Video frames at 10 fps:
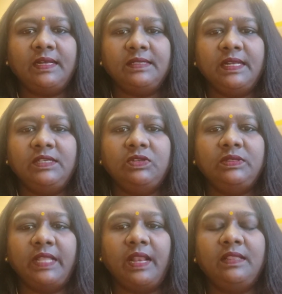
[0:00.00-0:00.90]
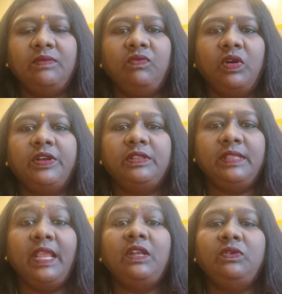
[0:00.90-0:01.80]
and then you tell them what
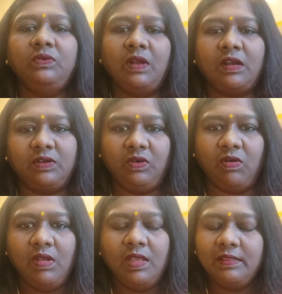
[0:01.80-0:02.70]
they do not know.